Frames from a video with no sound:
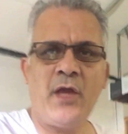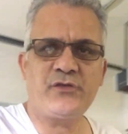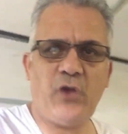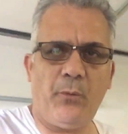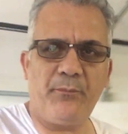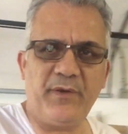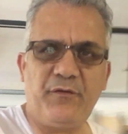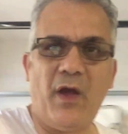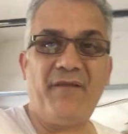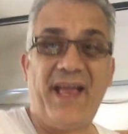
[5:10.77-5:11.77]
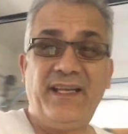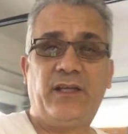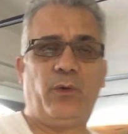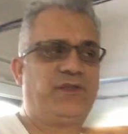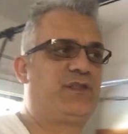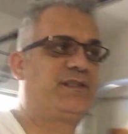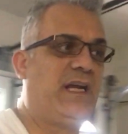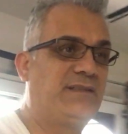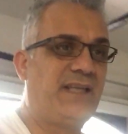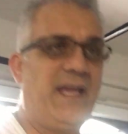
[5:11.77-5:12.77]
So, if you have any questions,
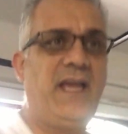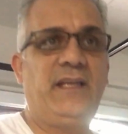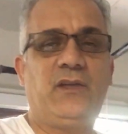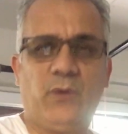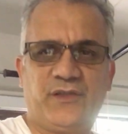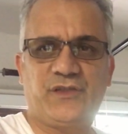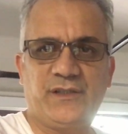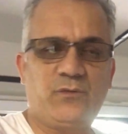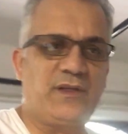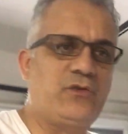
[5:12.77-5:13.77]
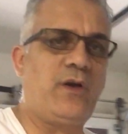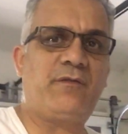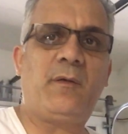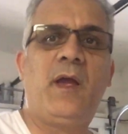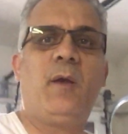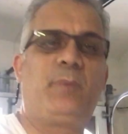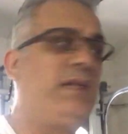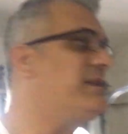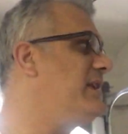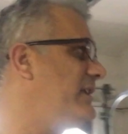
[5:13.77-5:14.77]
guys, any questions whatsoever,
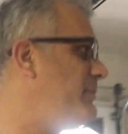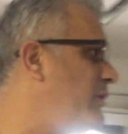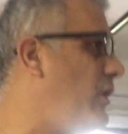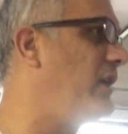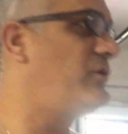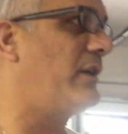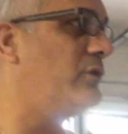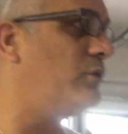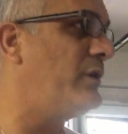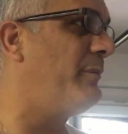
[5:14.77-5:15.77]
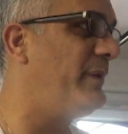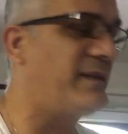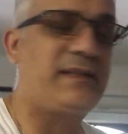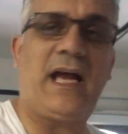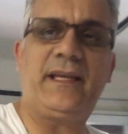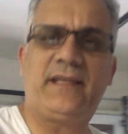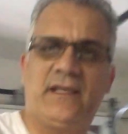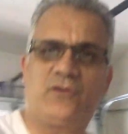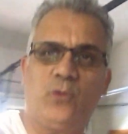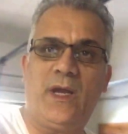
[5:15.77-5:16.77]
please let me know. I try to do the best I
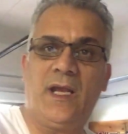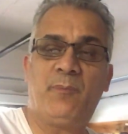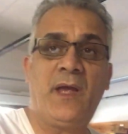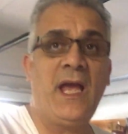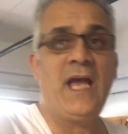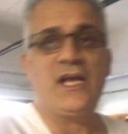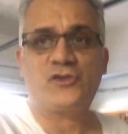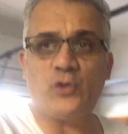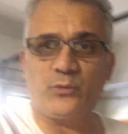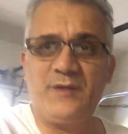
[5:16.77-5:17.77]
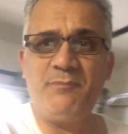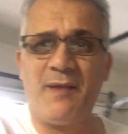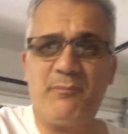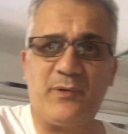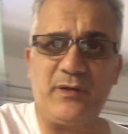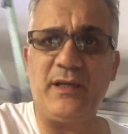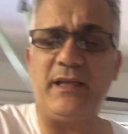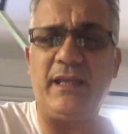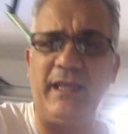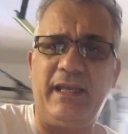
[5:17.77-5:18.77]
can to help. So remember,
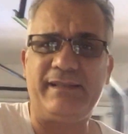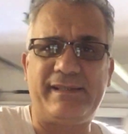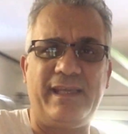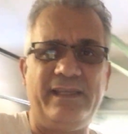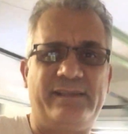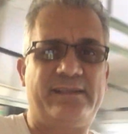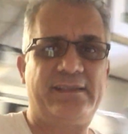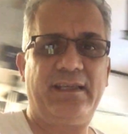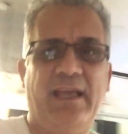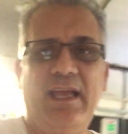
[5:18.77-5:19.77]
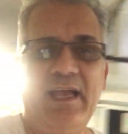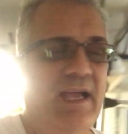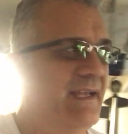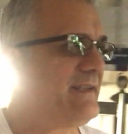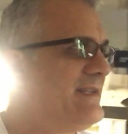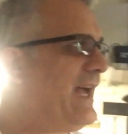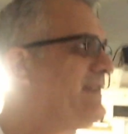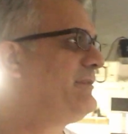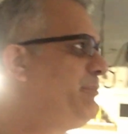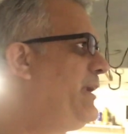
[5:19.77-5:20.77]
it's, it's
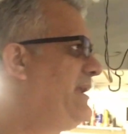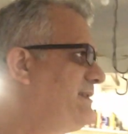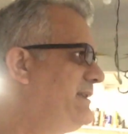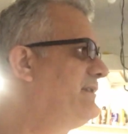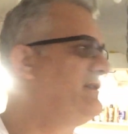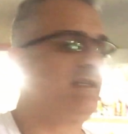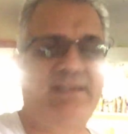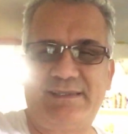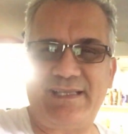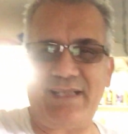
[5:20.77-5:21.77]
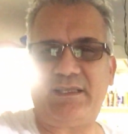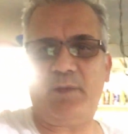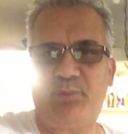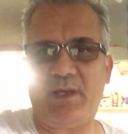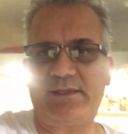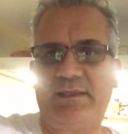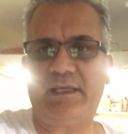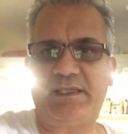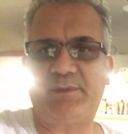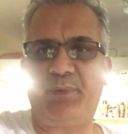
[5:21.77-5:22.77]
not pleasant, it's not a
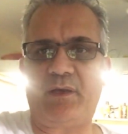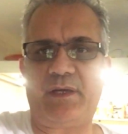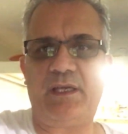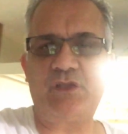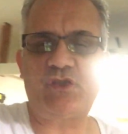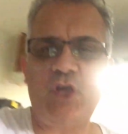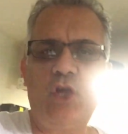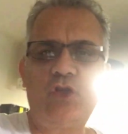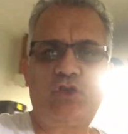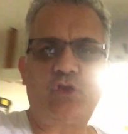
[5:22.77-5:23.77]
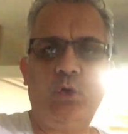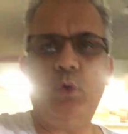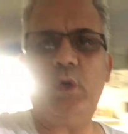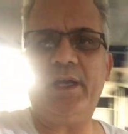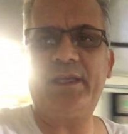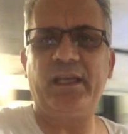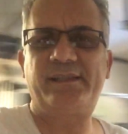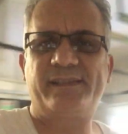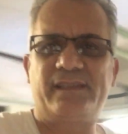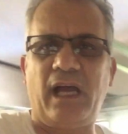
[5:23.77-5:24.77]
pleasant experience to uh,
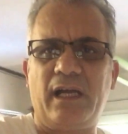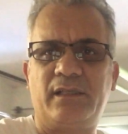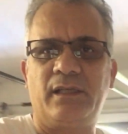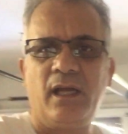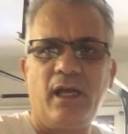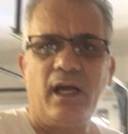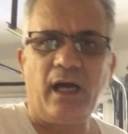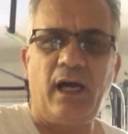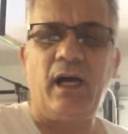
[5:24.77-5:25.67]
get stuck uh,